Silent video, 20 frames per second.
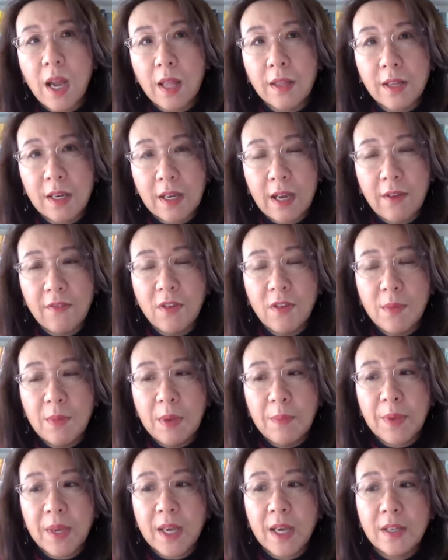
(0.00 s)
on the
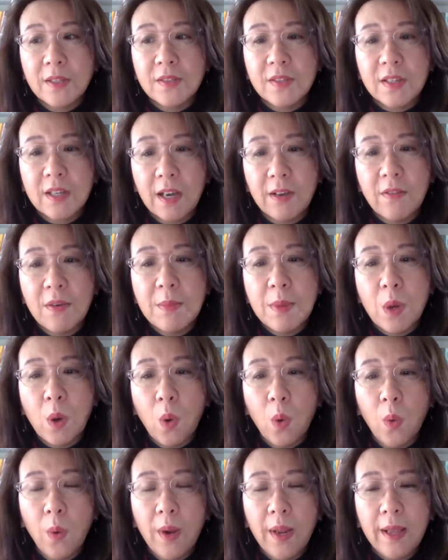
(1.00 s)
government because the government
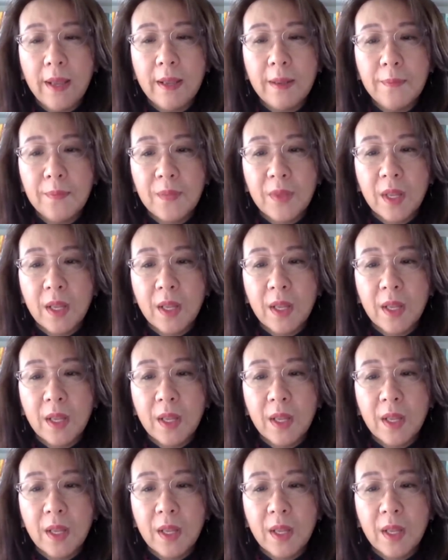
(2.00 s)
only